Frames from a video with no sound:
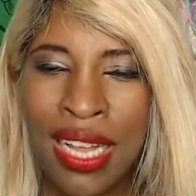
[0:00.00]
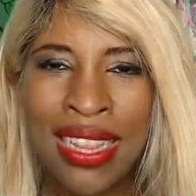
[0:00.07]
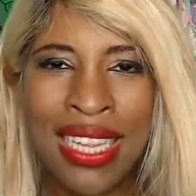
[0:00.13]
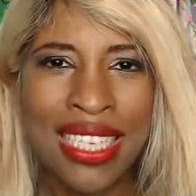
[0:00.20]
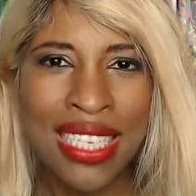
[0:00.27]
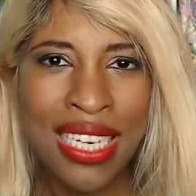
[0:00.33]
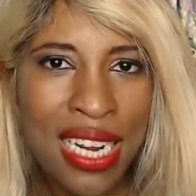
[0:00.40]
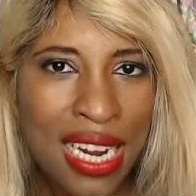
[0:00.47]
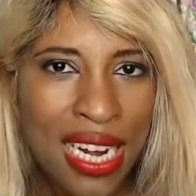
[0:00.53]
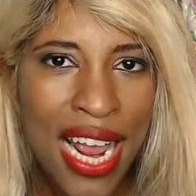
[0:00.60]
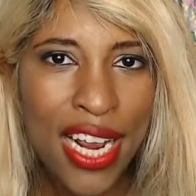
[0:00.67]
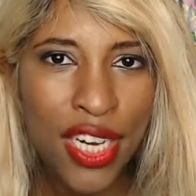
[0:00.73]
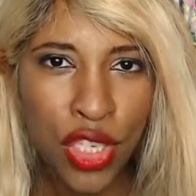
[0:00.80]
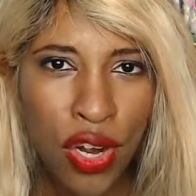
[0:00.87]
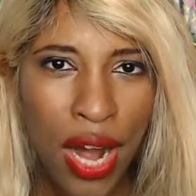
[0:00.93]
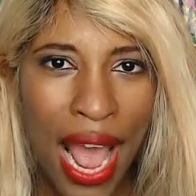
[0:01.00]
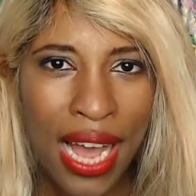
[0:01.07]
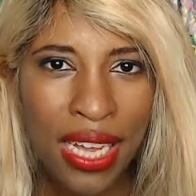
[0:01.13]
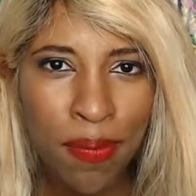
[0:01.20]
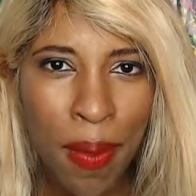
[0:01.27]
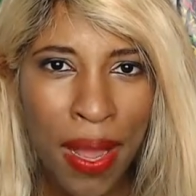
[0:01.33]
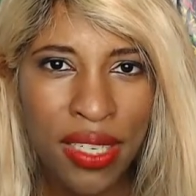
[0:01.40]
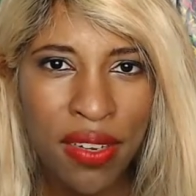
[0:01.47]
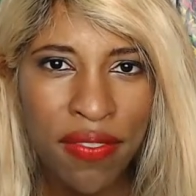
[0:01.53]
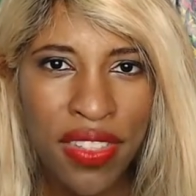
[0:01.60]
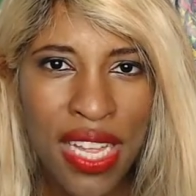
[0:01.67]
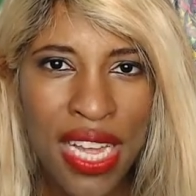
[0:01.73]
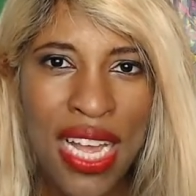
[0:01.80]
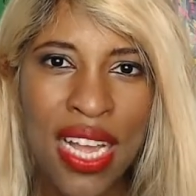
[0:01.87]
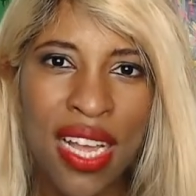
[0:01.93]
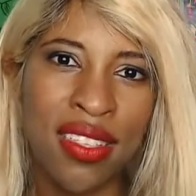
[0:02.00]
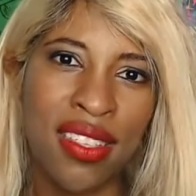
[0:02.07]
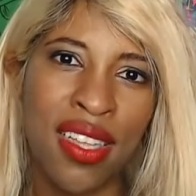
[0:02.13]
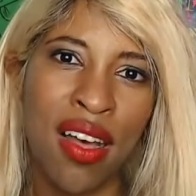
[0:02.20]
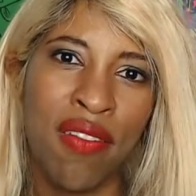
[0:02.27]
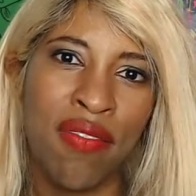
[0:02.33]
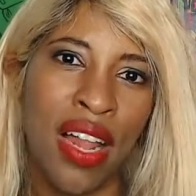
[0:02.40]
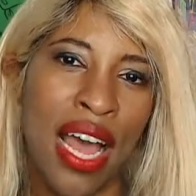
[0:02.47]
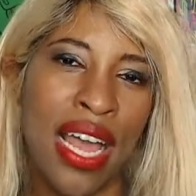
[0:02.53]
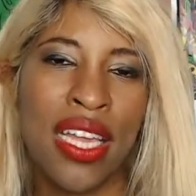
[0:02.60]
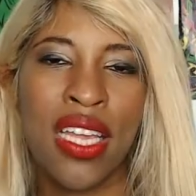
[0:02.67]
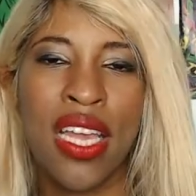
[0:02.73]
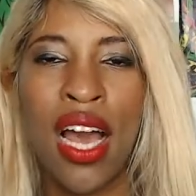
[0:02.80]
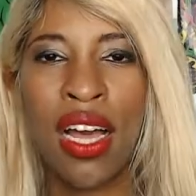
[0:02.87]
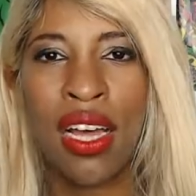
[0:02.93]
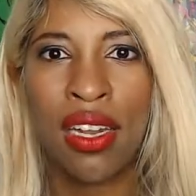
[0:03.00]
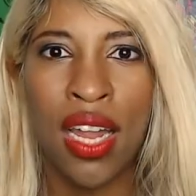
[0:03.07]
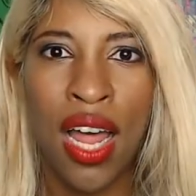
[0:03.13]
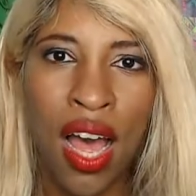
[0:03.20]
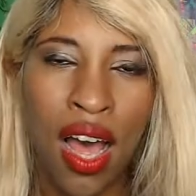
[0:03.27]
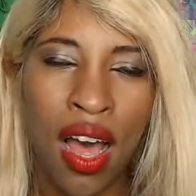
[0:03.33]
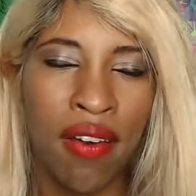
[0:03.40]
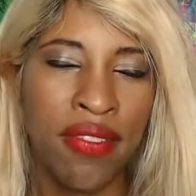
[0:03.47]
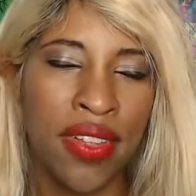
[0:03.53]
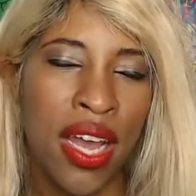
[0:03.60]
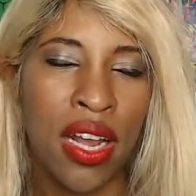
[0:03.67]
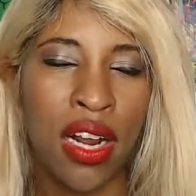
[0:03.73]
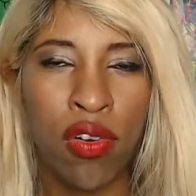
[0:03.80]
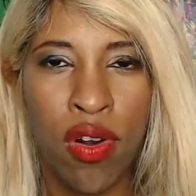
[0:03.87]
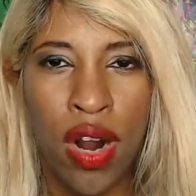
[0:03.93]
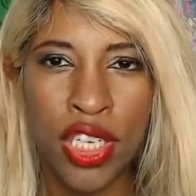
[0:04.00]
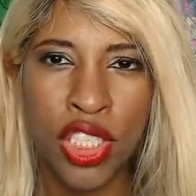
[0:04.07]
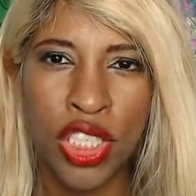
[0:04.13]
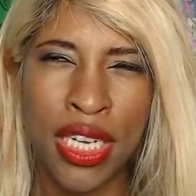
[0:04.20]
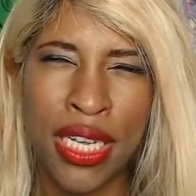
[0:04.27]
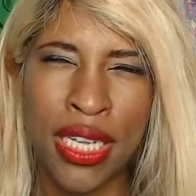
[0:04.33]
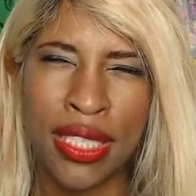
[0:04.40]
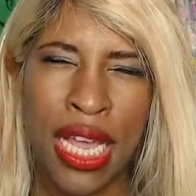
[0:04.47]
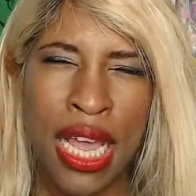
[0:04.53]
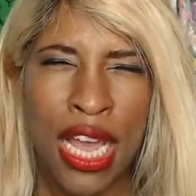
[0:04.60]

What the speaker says: the teenager aspect of things, of like young love, young crushes,